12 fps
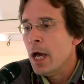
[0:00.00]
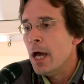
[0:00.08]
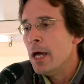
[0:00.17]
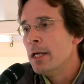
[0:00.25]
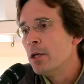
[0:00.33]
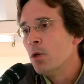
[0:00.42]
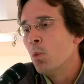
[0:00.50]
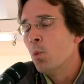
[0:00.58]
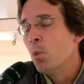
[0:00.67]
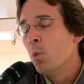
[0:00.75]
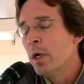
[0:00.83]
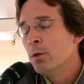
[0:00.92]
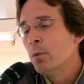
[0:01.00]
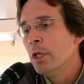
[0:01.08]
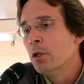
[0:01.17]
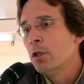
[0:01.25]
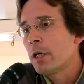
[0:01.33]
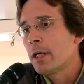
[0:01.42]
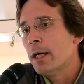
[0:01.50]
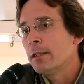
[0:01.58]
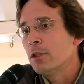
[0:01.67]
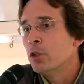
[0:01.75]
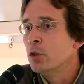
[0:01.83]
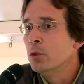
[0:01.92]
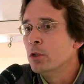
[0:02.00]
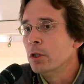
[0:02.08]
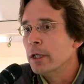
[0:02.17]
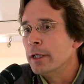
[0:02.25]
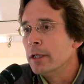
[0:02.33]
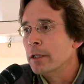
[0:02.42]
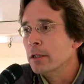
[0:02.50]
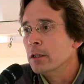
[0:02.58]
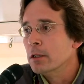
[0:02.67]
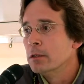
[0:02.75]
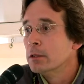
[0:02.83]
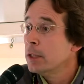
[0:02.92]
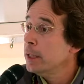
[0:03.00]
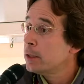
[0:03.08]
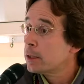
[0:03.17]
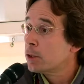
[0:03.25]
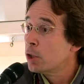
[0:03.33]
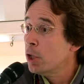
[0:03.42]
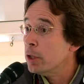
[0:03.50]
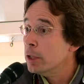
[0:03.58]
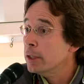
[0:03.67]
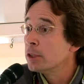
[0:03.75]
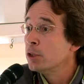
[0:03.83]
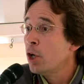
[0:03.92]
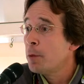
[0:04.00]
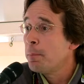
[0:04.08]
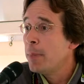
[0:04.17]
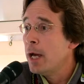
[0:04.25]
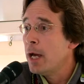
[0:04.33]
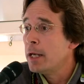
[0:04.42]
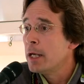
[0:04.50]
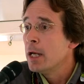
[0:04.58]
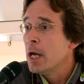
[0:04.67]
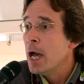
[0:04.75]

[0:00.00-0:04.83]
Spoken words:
And when we look at the Google aerial, it's good, it's not bad,